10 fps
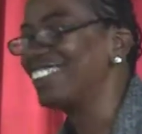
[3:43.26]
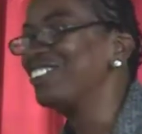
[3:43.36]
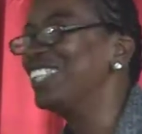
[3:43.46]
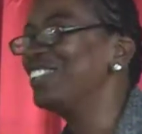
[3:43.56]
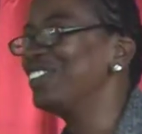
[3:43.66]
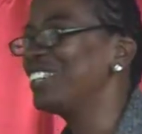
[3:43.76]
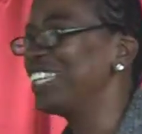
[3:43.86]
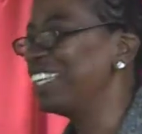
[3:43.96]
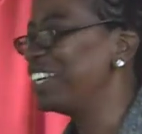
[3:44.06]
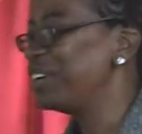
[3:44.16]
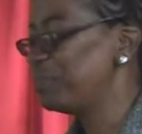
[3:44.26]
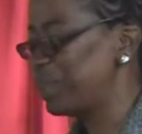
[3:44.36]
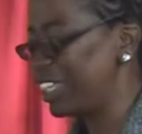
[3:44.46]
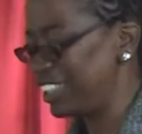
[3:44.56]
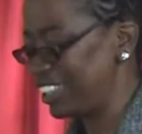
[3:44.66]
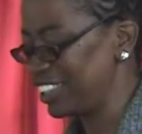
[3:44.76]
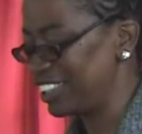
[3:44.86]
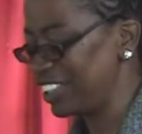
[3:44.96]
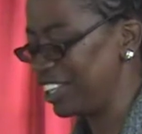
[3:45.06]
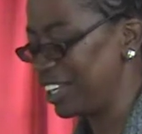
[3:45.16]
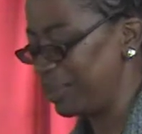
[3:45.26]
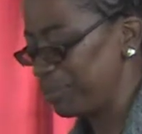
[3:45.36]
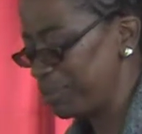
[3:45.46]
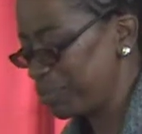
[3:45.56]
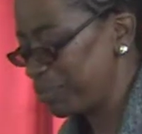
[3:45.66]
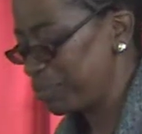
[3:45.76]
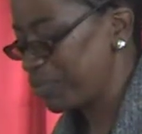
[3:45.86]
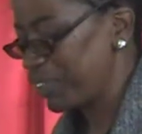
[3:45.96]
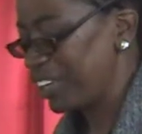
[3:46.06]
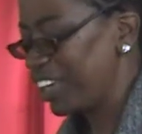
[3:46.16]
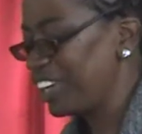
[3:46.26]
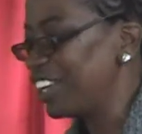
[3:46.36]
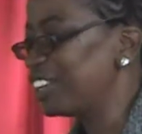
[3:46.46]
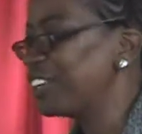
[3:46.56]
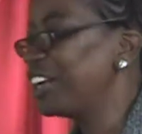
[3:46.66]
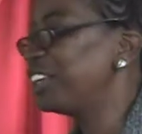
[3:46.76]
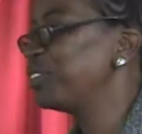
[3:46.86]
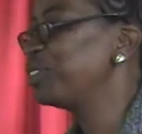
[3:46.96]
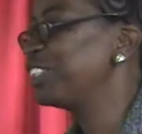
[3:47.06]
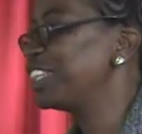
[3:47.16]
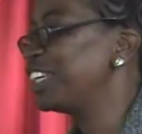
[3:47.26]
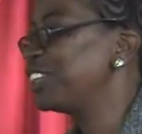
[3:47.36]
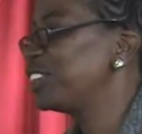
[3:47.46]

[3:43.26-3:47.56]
So we'll do the meditation hymn and I'll try to sing